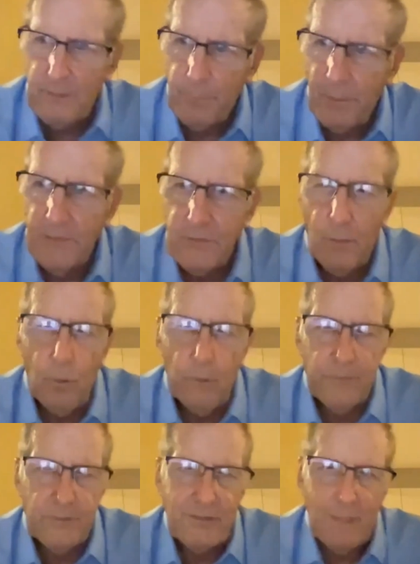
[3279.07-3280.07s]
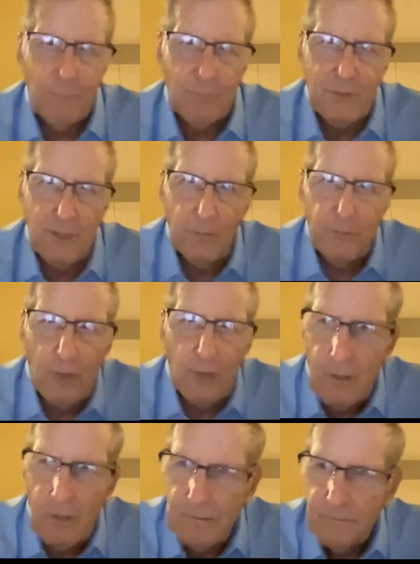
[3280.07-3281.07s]
depends on what the stem cells
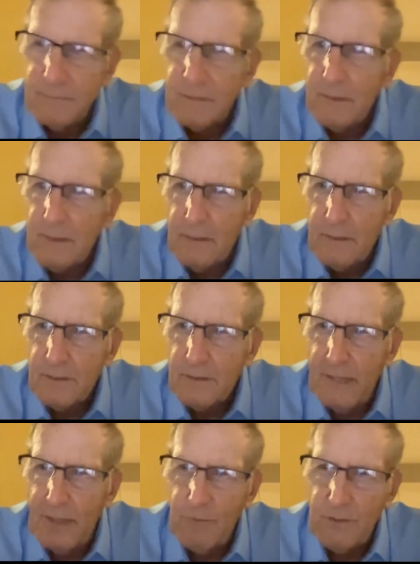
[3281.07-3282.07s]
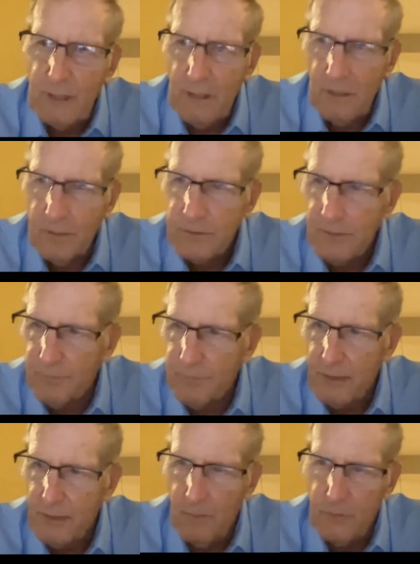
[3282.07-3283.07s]
are. The stem cells
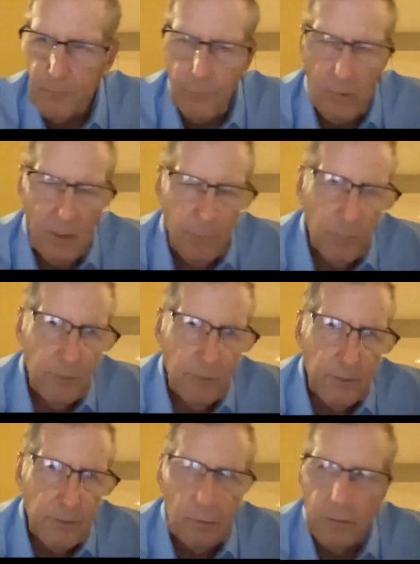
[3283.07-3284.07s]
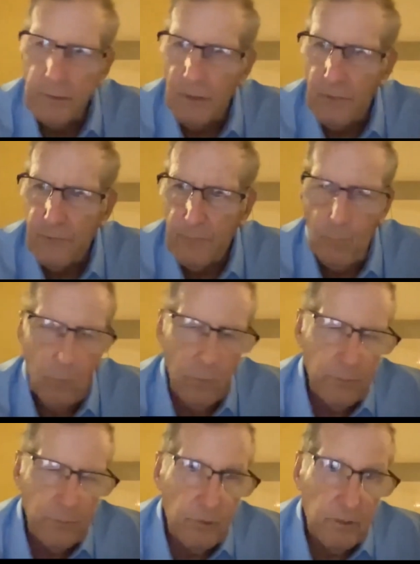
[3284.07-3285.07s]
themselves are probably doing nothing more
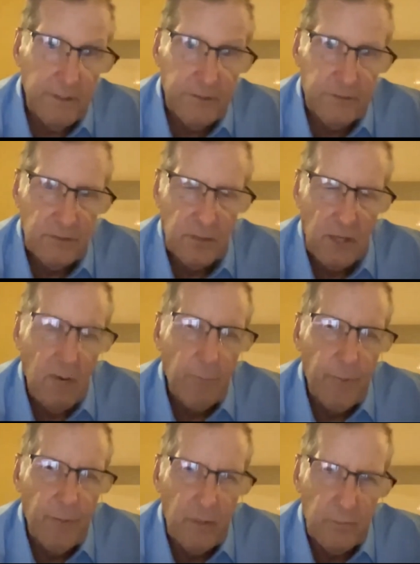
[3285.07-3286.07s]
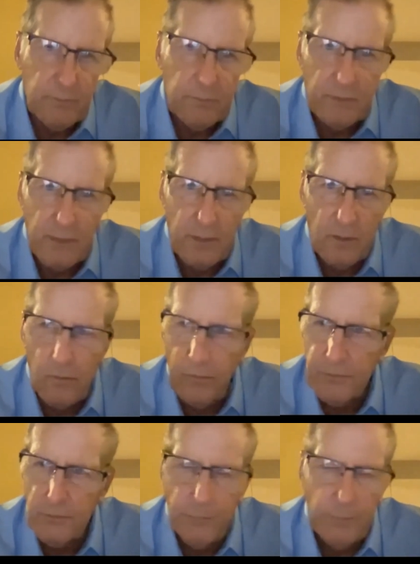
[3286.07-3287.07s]
than releasing compounds that are
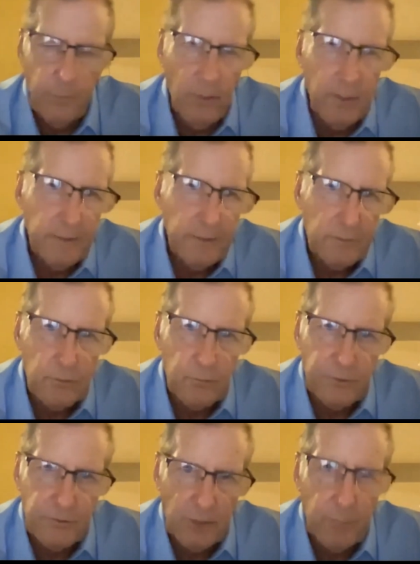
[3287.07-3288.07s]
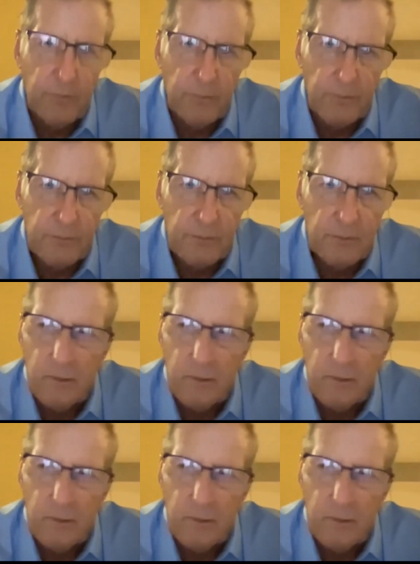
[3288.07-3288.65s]
going to be binding to receptors.